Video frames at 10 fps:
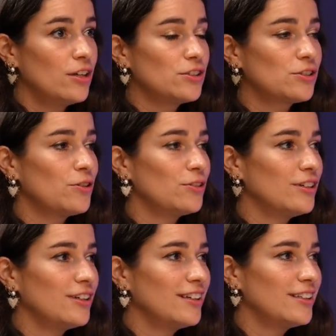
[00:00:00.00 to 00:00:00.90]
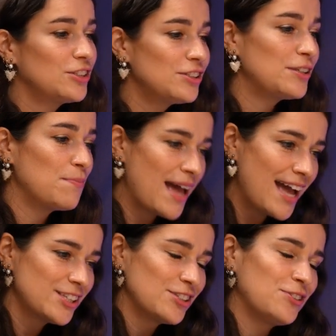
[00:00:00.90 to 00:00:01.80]
So just
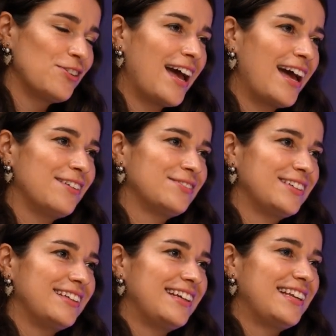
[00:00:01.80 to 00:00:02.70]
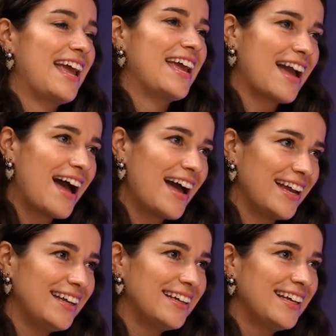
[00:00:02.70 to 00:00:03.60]
imagine you have an
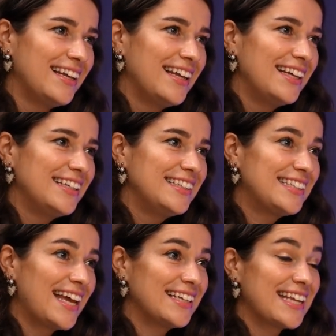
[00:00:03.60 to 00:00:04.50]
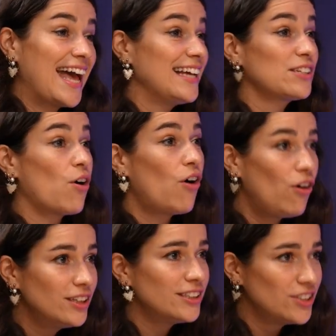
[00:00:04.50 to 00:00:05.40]
AI that has
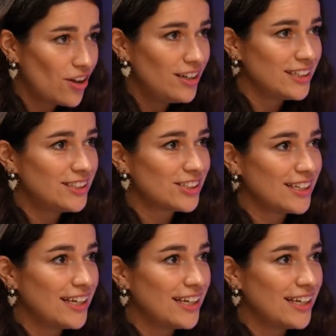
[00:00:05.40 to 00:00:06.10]
all the knowledge